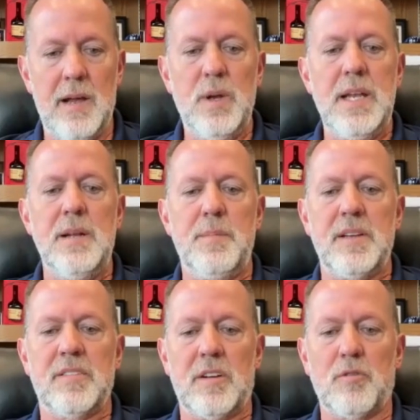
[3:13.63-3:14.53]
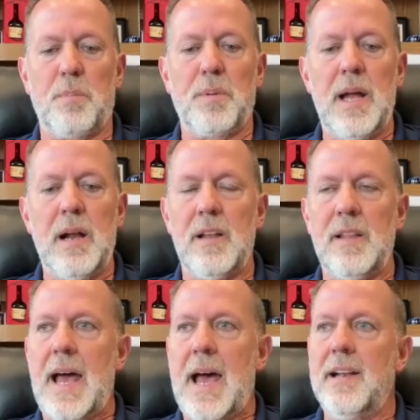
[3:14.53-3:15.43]
And we need to be a central player in
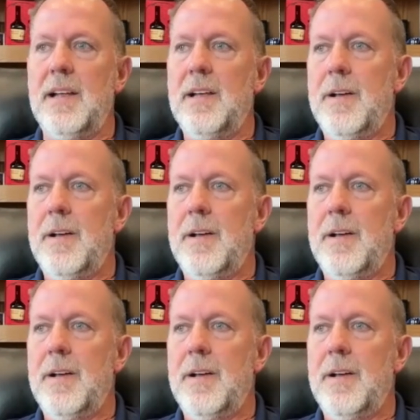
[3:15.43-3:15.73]
that